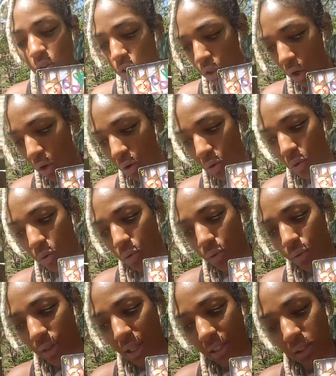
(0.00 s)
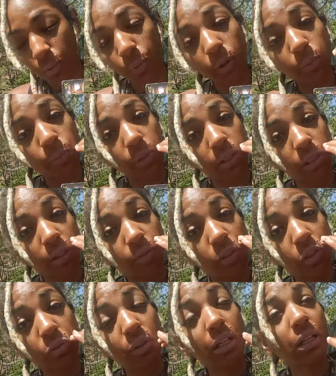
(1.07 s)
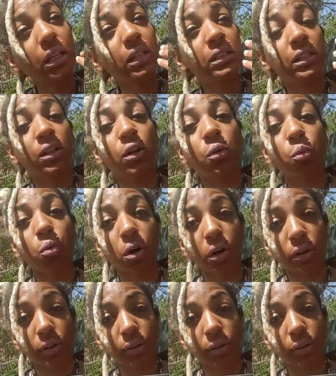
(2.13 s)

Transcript: So that's the purpose of this reading. Did it work?